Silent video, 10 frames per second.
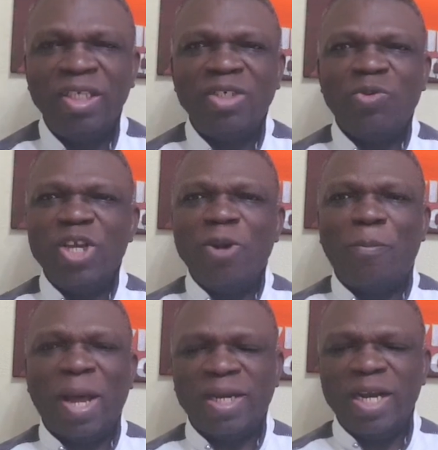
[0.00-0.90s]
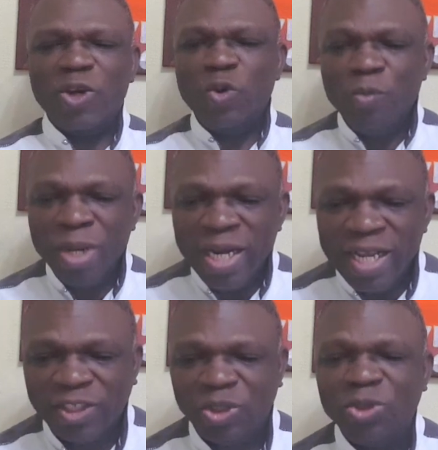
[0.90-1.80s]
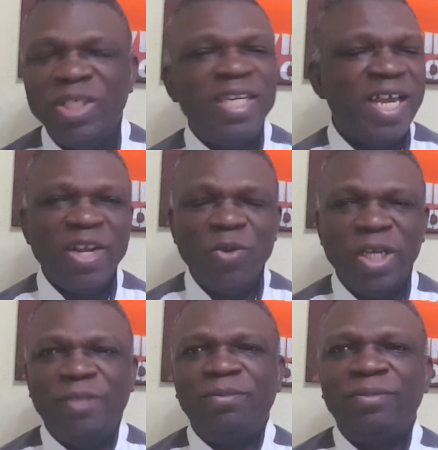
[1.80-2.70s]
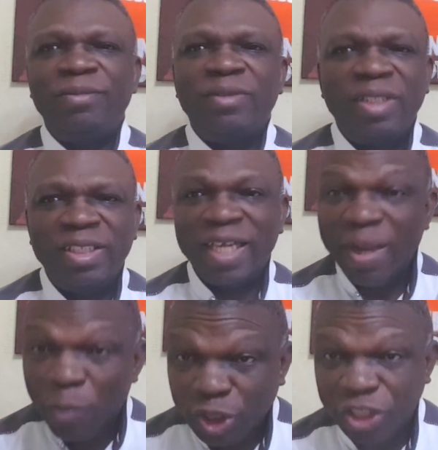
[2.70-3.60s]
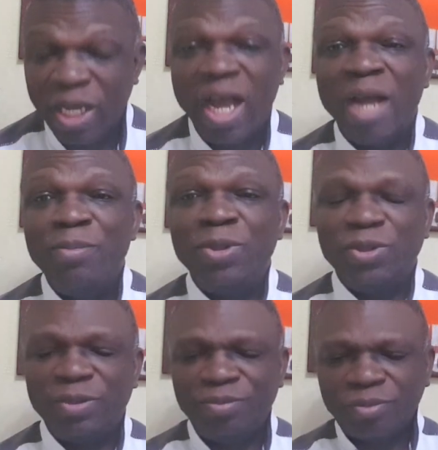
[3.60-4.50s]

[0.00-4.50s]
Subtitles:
When your partner humiliates you in any way, it's an emotional abuse,